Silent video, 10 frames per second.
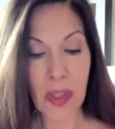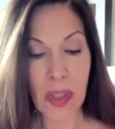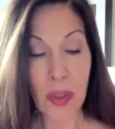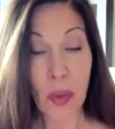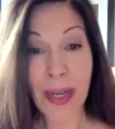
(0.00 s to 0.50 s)

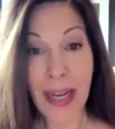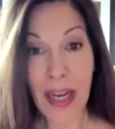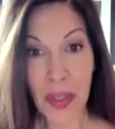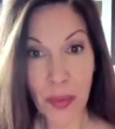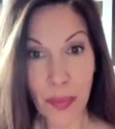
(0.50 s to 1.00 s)
your
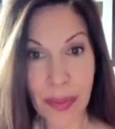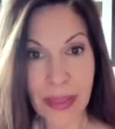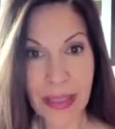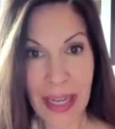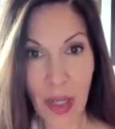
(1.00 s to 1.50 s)
help,
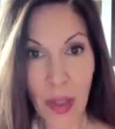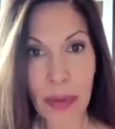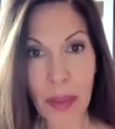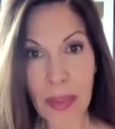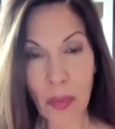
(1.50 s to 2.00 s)
help
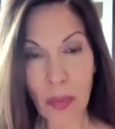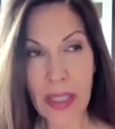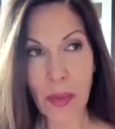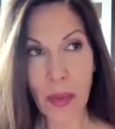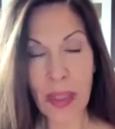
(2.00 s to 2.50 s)
them in
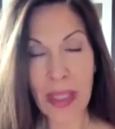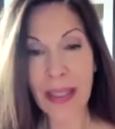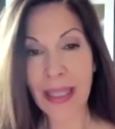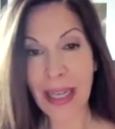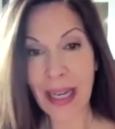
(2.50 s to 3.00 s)
ways where we
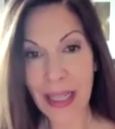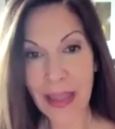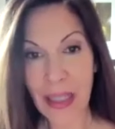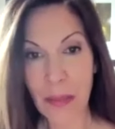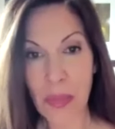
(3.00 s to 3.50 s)
can guide
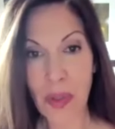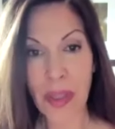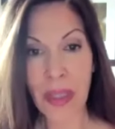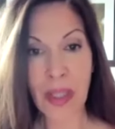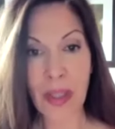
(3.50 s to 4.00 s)
them so
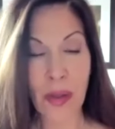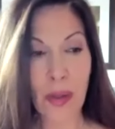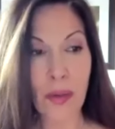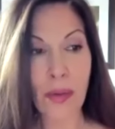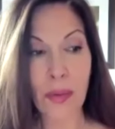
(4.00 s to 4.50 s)
that they can
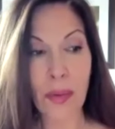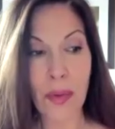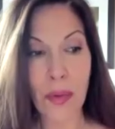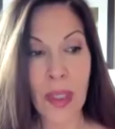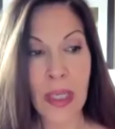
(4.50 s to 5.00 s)
go
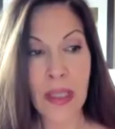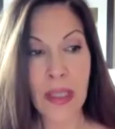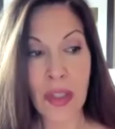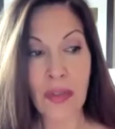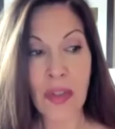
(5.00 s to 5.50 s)
through the
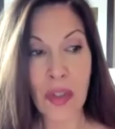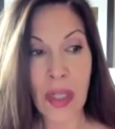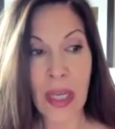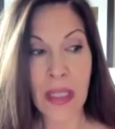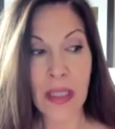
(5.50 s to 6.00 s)
shifts and
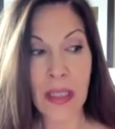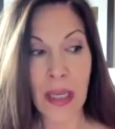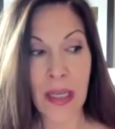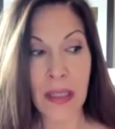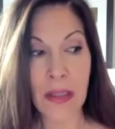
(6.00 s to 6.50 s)
change
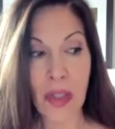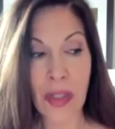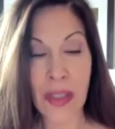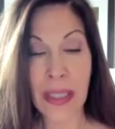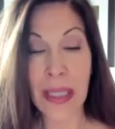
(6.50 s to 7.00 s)
that the
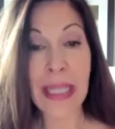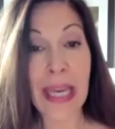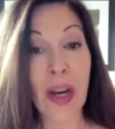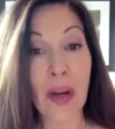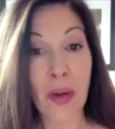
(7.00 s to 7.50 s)
changes that
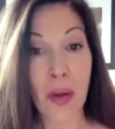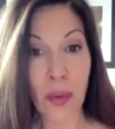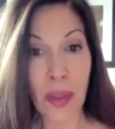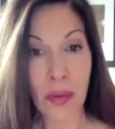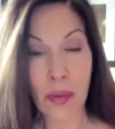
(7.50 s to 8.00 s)
they are
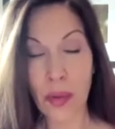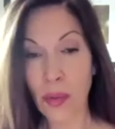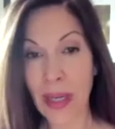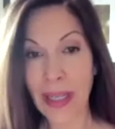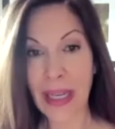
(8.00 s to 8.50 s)
going through
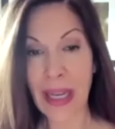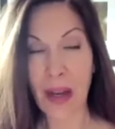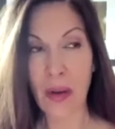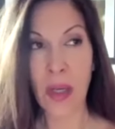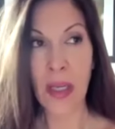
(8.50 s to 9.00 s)
right now